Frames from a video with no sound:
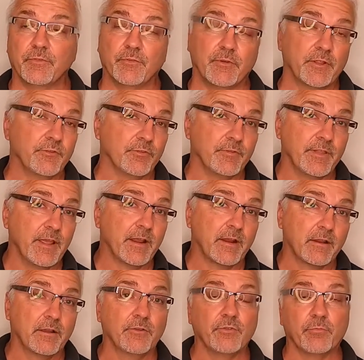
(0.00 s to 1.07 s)
If they're on your
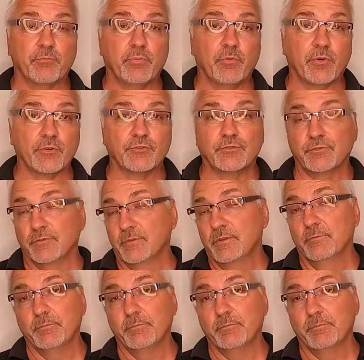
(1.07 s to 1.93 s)
deck, on your porch,